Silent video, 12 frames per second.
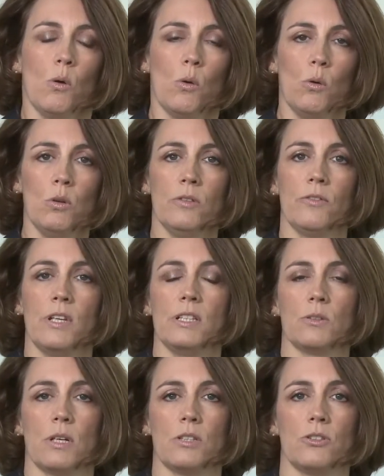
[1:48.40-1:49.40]
All of
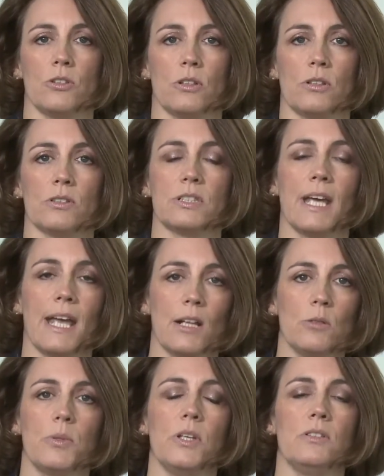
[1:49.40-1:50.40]
these questions
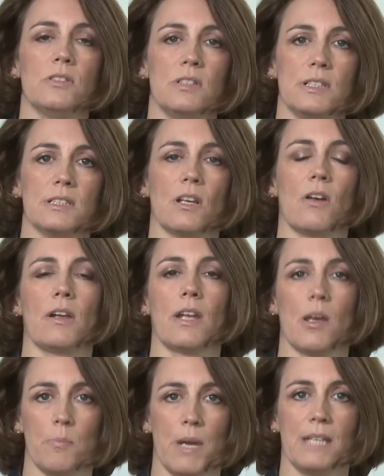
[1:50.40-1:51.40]
help you to design
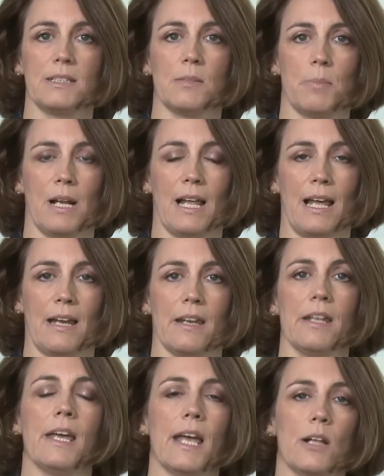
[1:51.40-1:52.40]
a better plan,
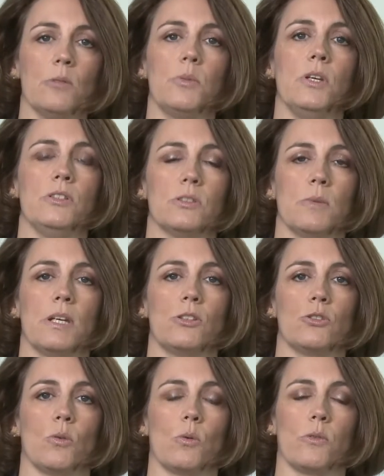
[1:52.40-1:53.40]
help you to make
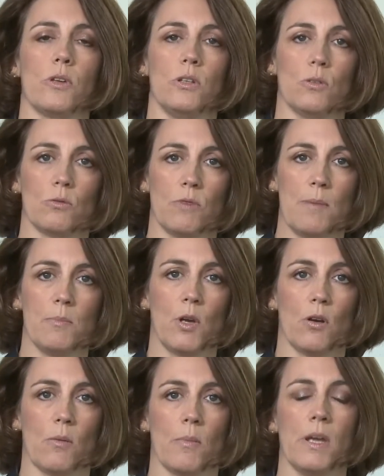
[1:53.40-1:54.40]
sure that your
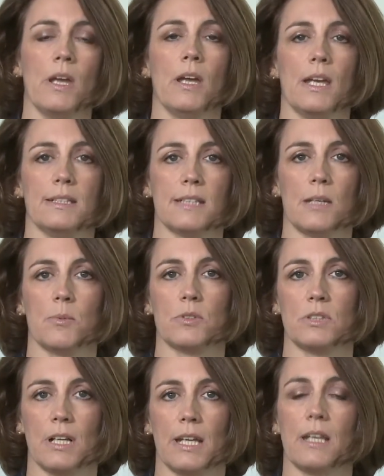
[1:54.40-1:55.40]
RemCom is able
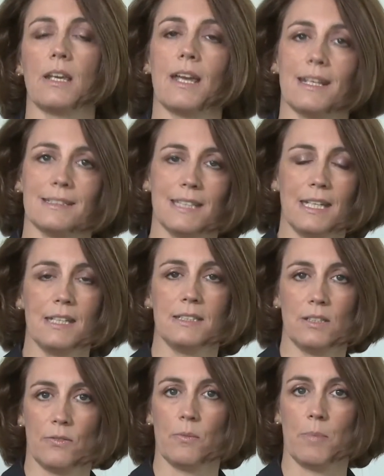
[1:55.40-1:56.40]
to link
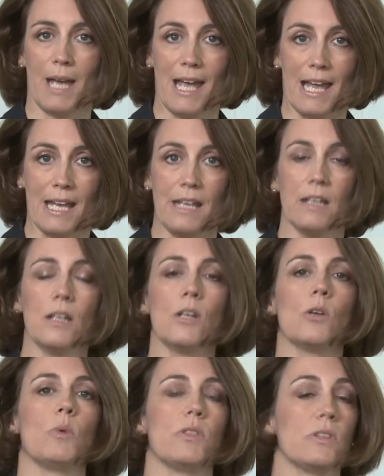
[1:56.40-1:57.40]
executive pay
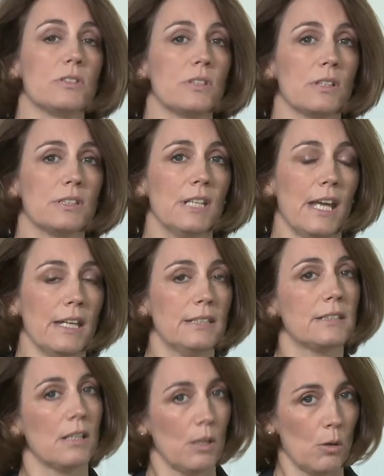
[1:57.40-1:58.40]
with the
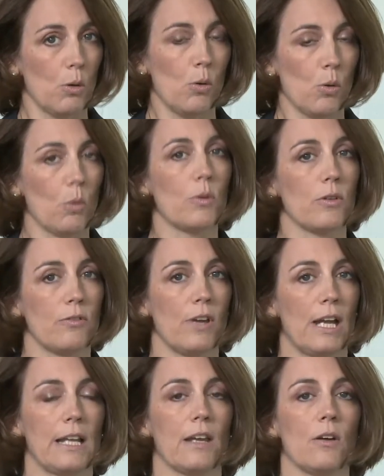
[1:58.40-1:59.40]
success or the
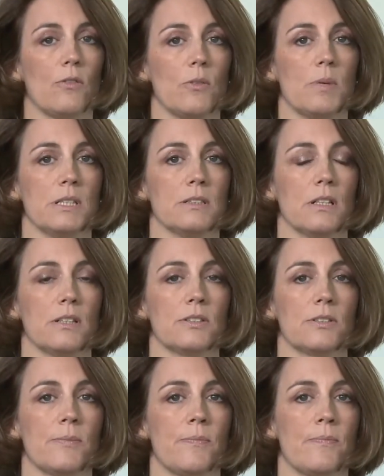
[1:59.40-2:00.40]
failure of the business.